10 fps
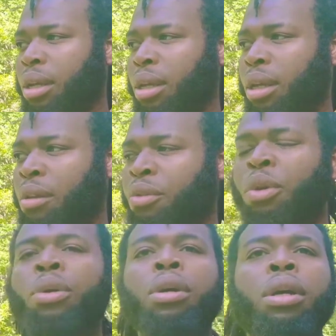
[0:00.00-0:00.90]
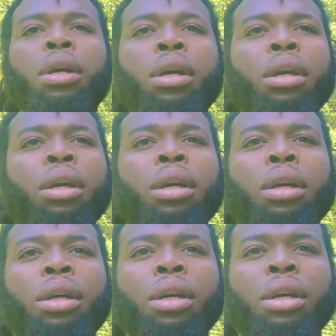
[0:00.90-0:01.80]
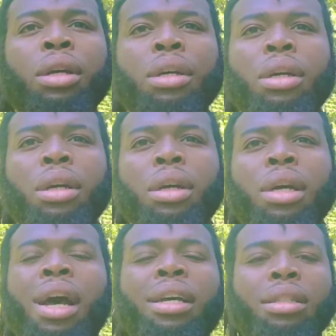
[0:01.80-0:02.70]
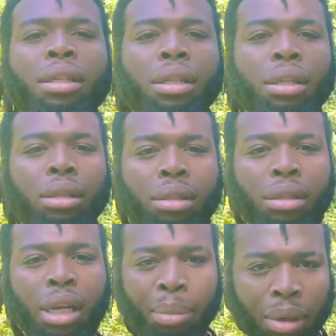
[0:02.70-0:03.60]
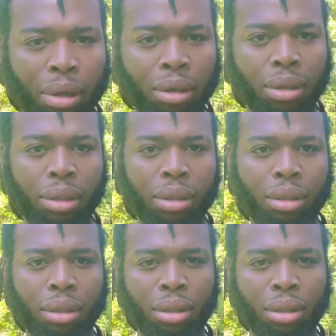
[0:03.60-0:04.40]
If you're constantly stepping on